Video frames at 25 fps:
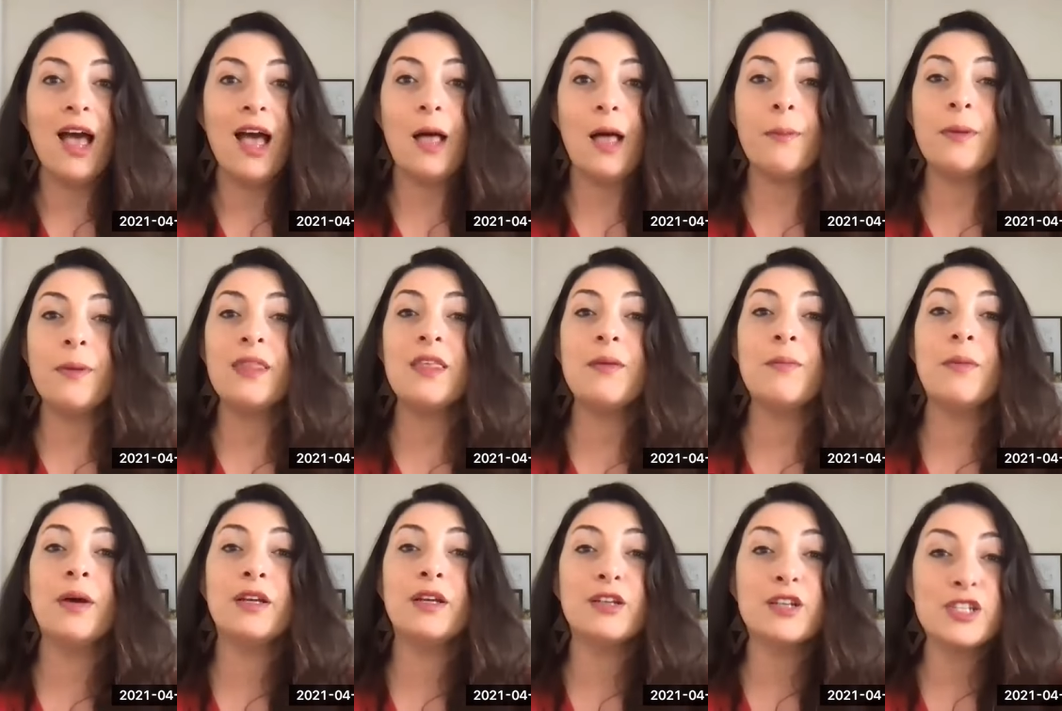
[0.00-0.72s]
helping
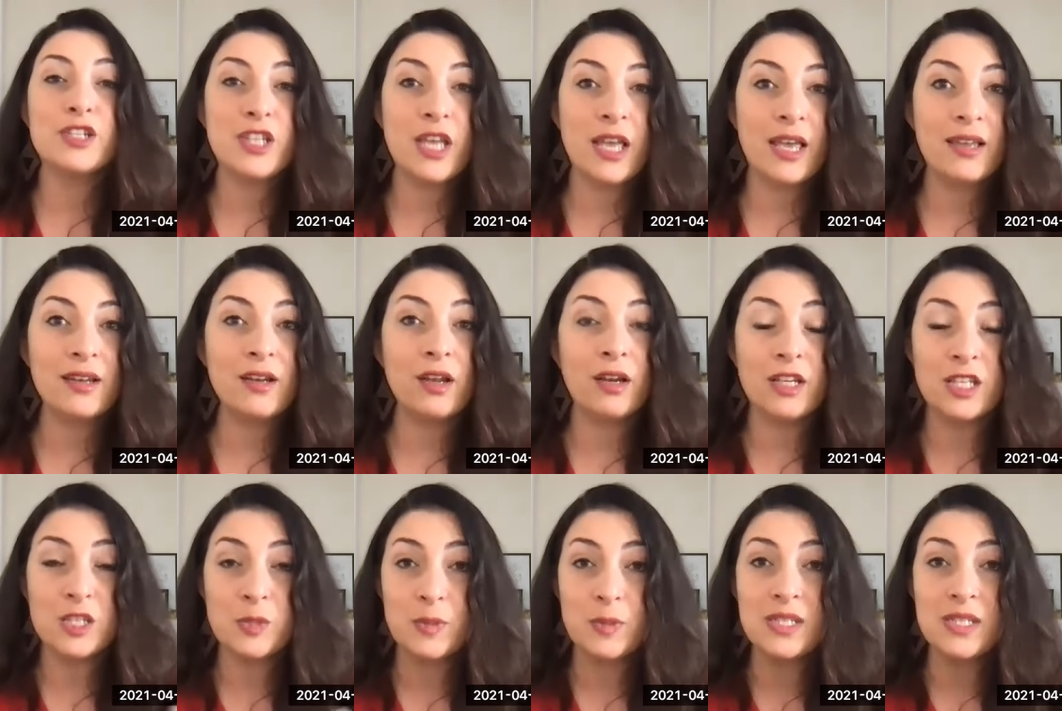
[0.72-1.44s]
them understand
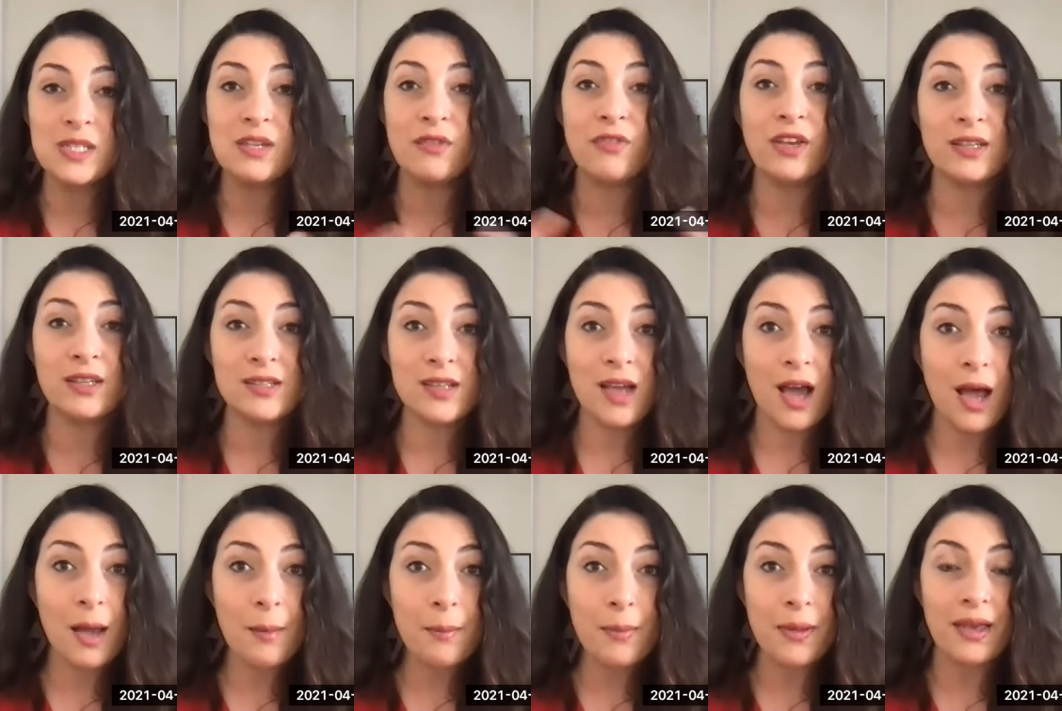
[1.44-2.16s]
on a specific
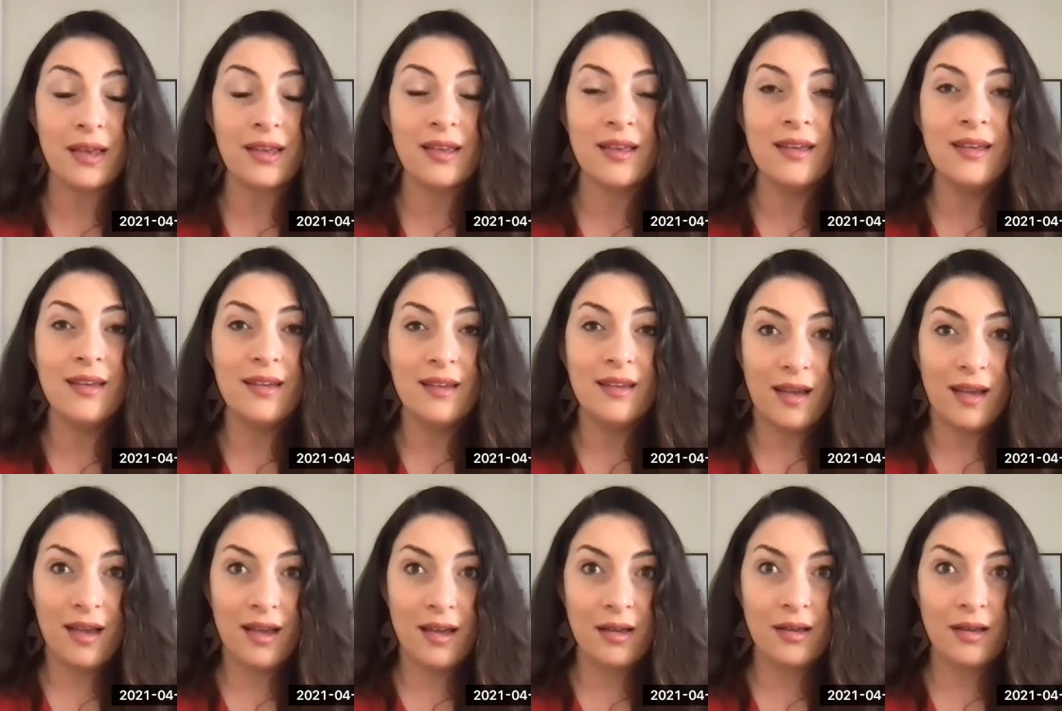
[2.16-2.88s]
topic,
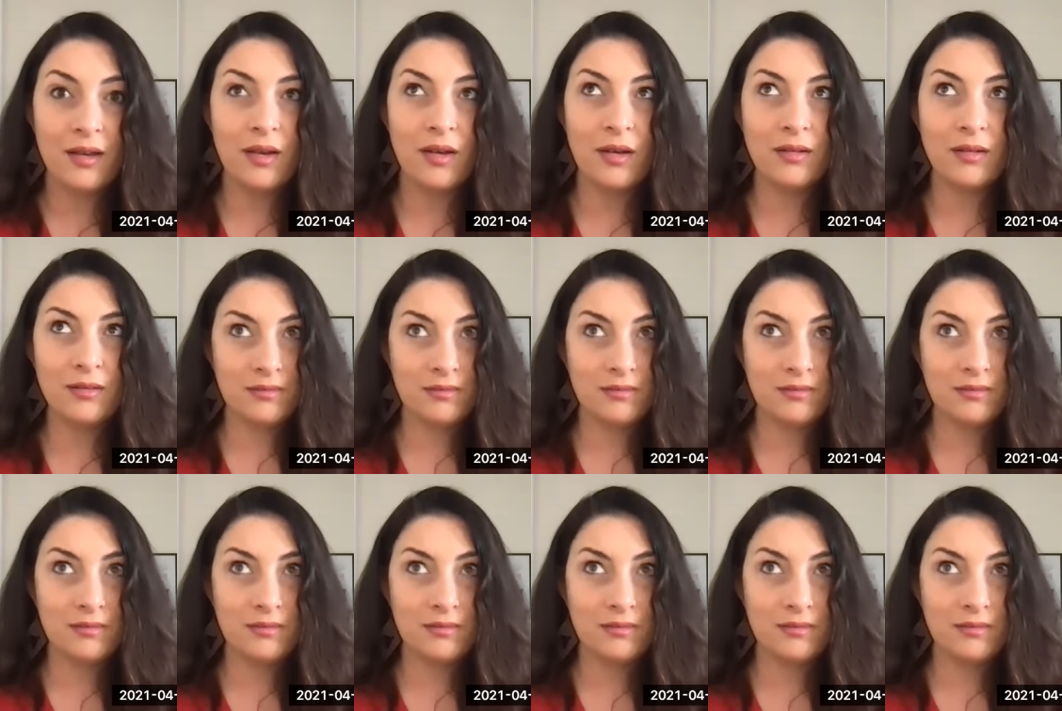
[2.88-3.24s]
uh,